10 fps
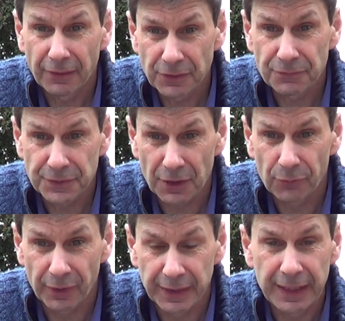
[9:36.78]
you've
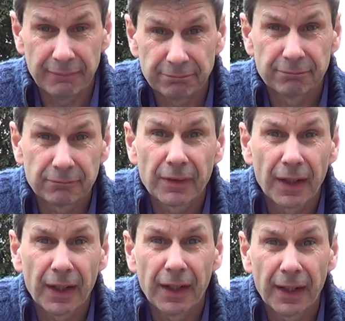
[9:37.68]
stolen it,
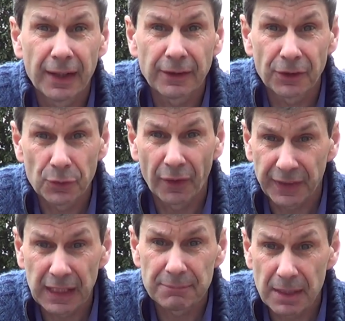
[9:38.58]
and you
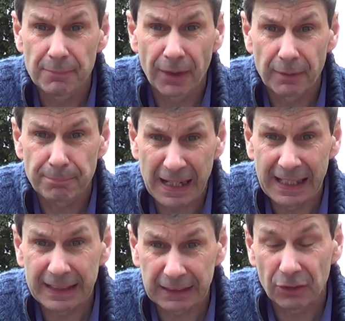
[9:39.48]
either give me the bike
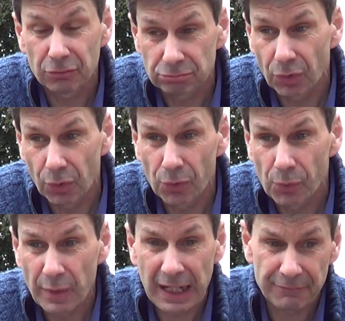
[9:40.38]
back
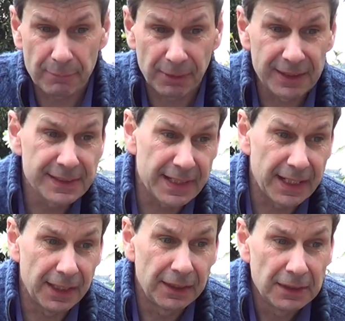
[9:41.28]
or we have the police
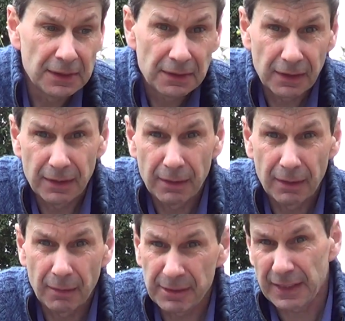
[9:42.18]
here.
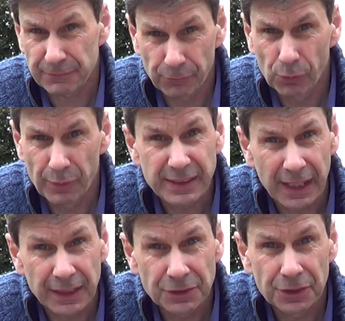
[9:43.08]
I mean, that's fraught with
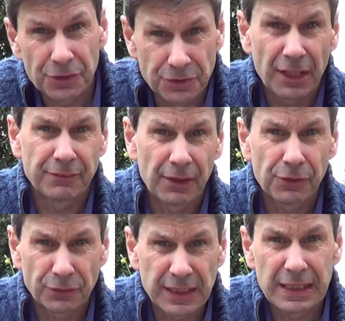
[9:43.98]
danger. You don't know,
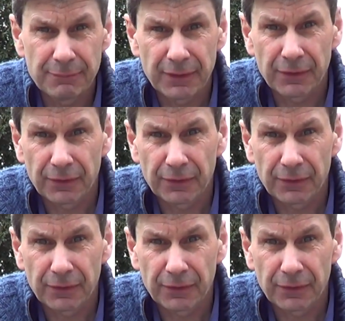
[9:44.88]
you're dealing with